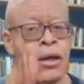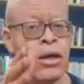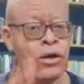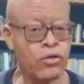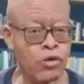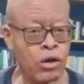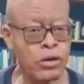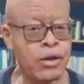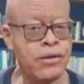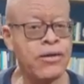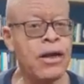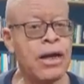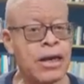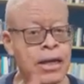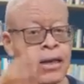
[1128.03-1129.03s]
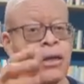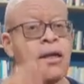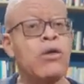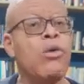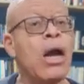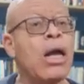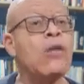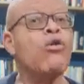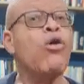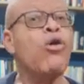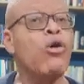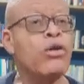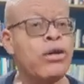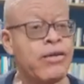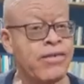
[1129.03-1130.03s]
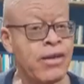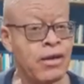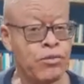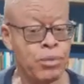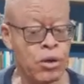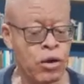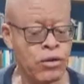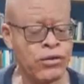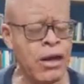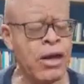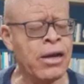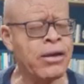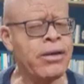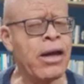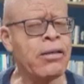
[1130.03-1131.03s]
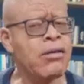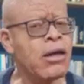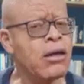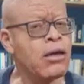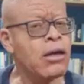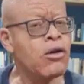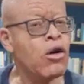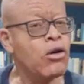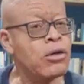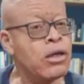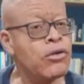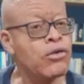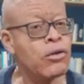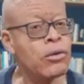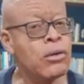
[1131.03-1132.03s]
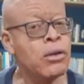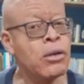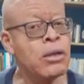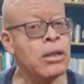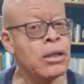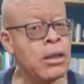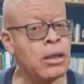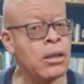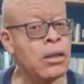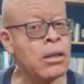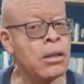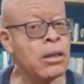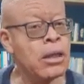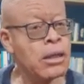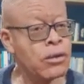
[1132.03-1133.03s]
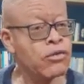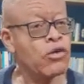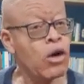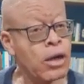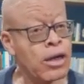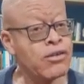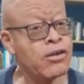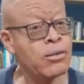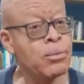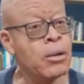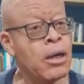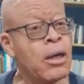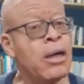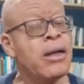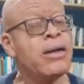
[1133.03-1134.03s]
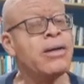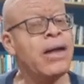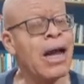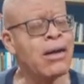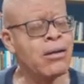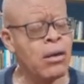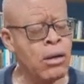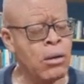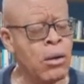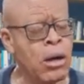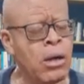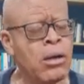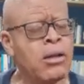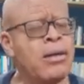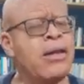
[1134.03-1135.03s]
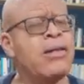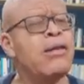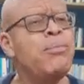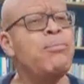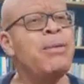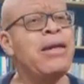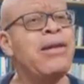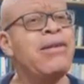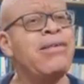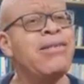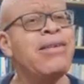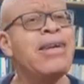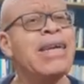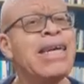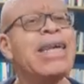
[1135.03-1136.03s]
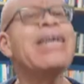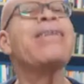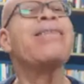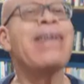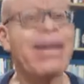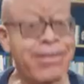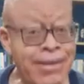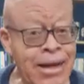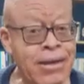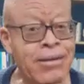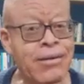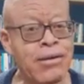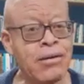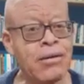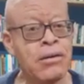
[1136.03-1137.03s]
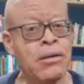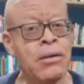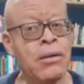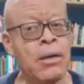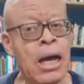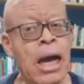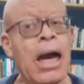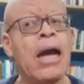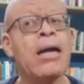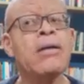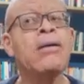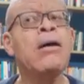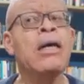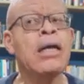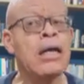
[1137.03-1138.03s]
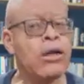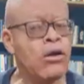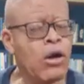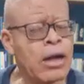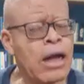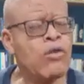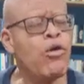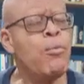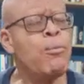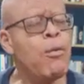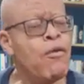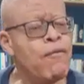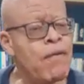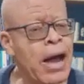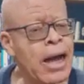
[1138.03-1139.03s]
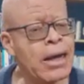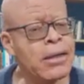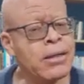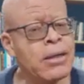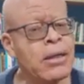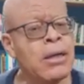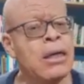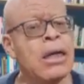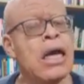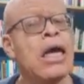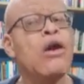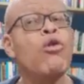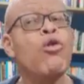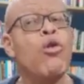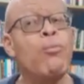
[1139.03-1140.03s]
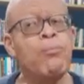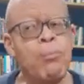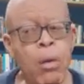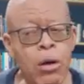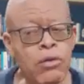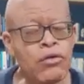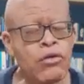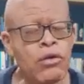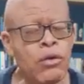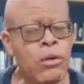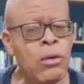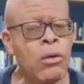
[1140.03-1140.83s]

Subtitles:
studies is the way to go these days, because there's a recognition in scholarship that disciplines intersect. And in order to provide a robust